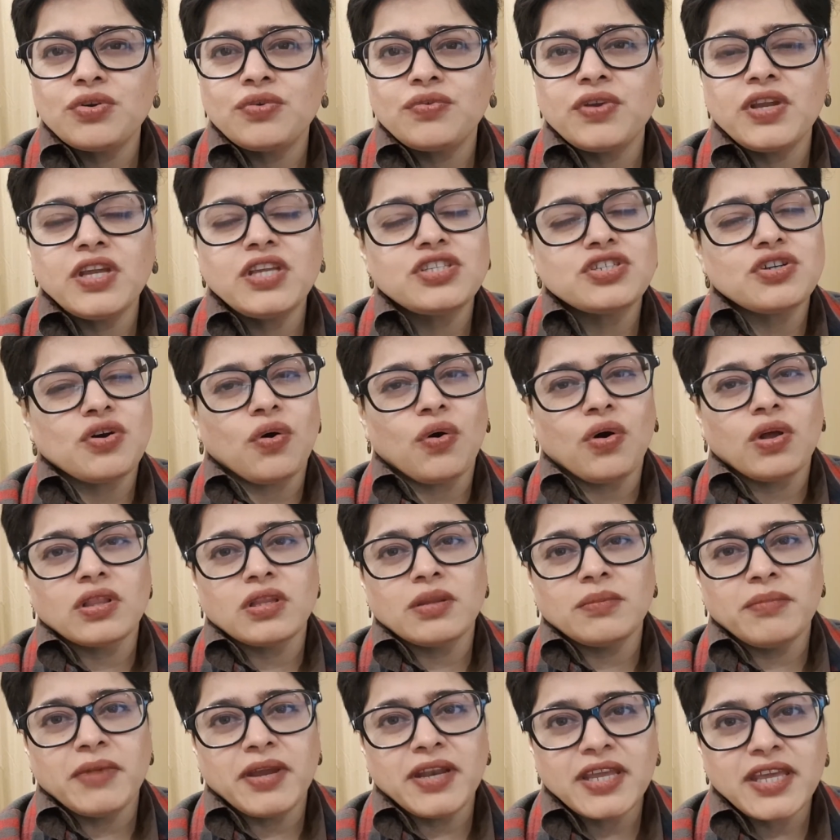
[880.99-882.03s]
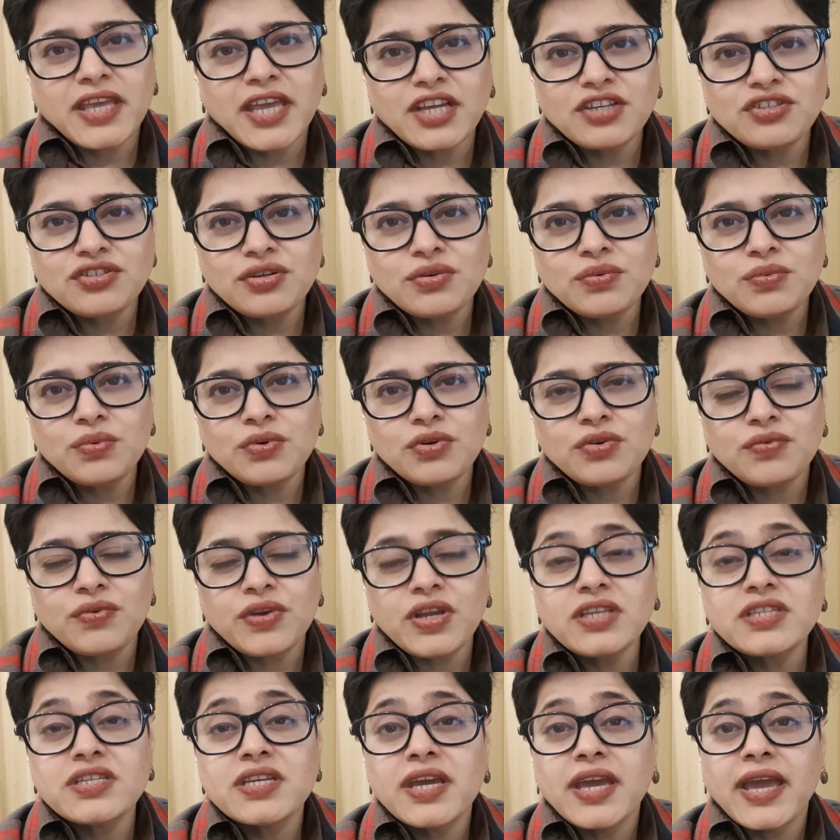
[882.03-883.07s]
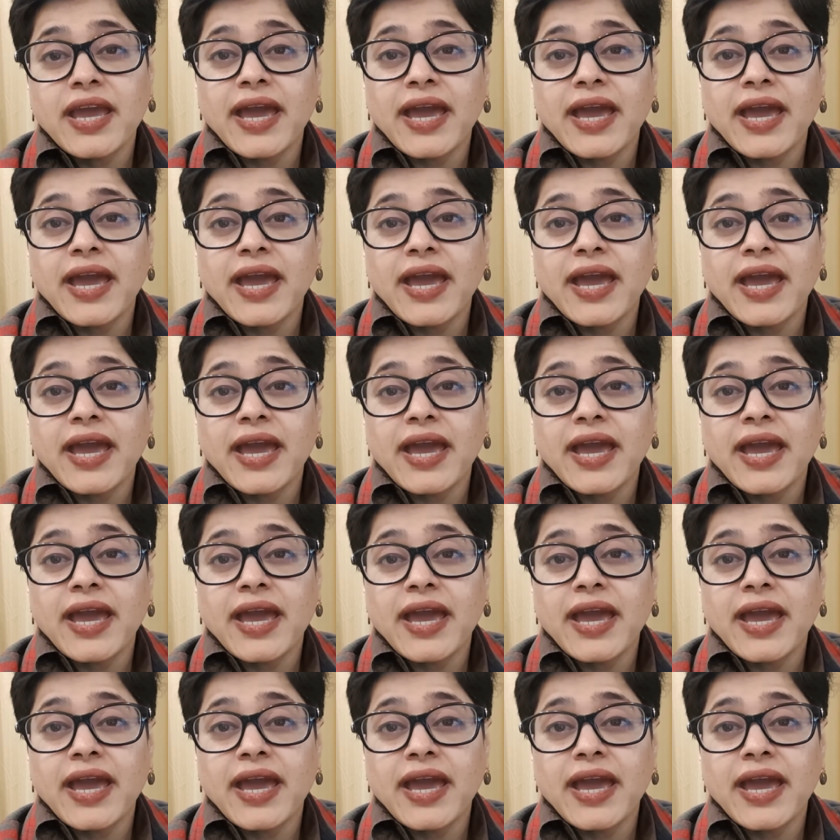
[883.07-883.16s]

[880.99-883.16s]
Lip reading: reach, all the medication would reach,